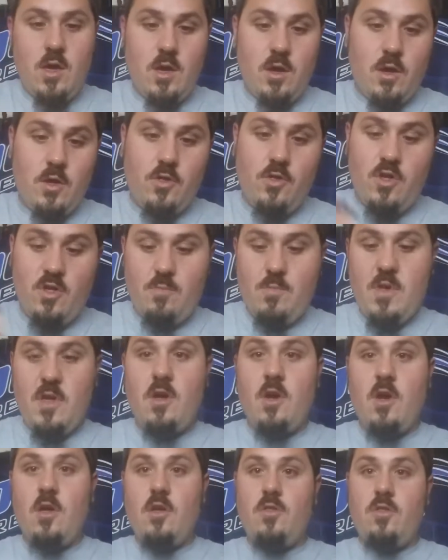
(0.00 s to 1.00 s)
because just
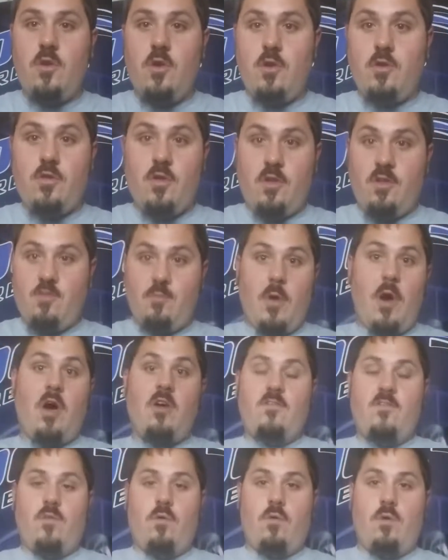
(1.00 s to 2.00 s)
because there's a
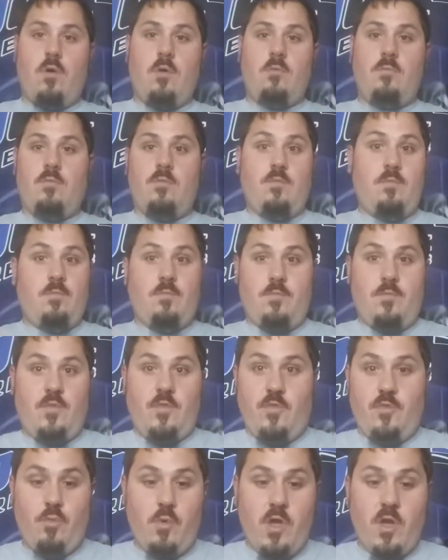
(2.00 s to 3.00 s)
spot for
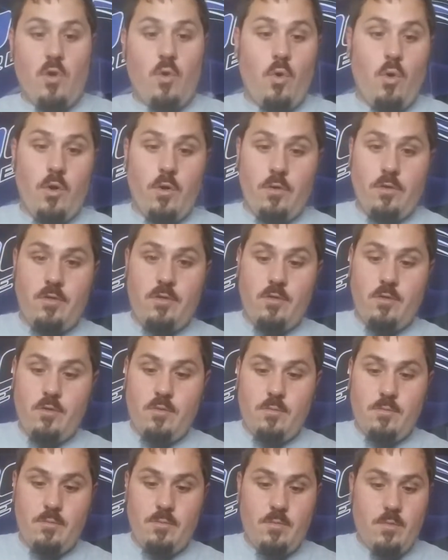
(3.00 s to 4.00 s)
3 coils,
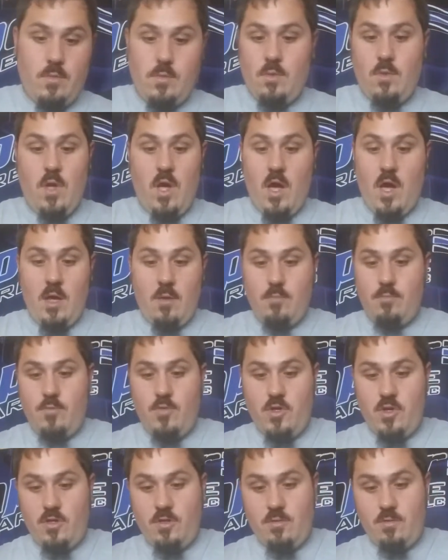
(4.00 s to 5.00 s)
I
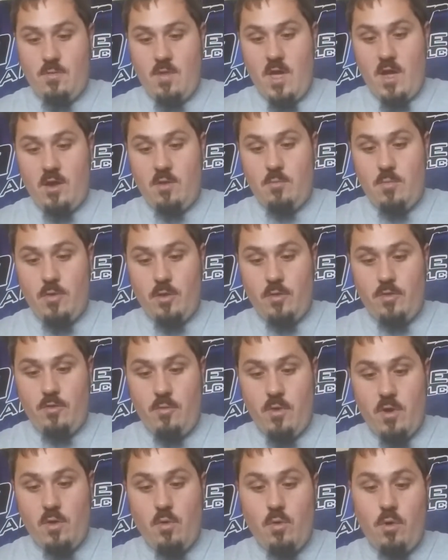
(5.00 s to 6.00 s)
just had to build
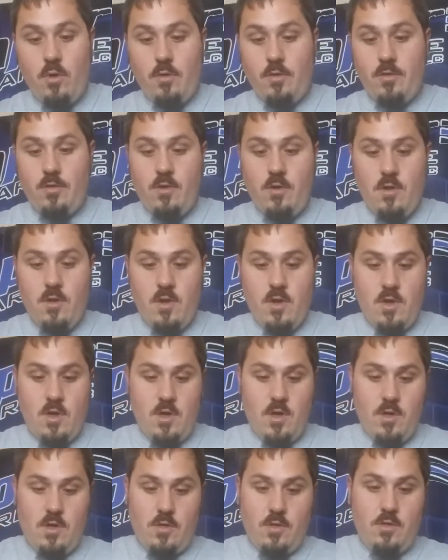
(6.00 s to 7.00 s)
3 coils.
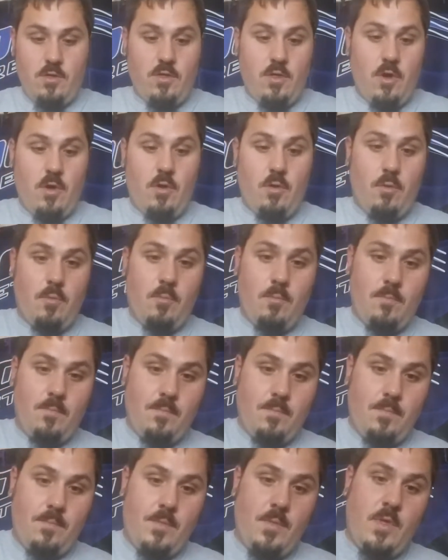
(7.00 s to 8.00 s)
So
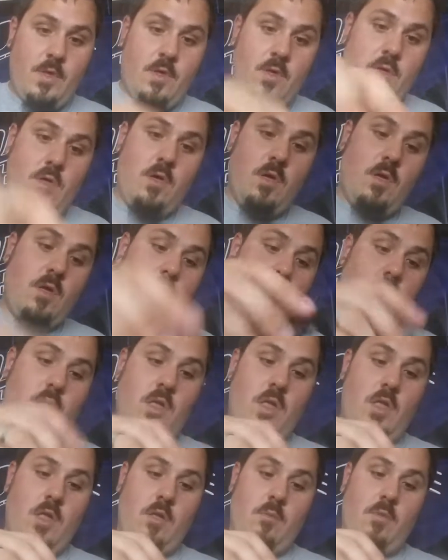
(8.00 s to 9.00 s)

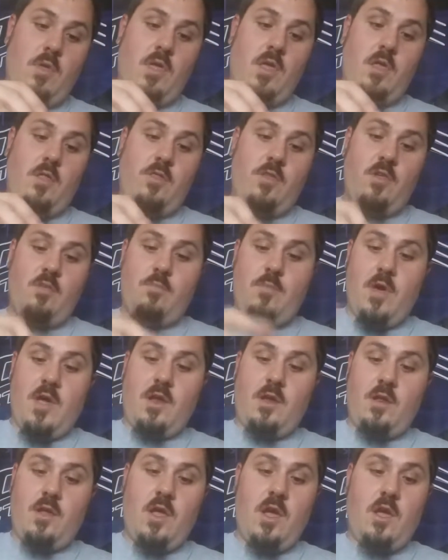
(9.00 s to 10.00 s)
let me get this
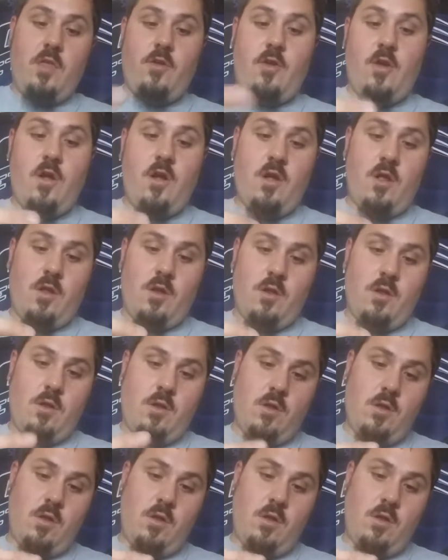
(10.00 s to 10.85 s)
back together, and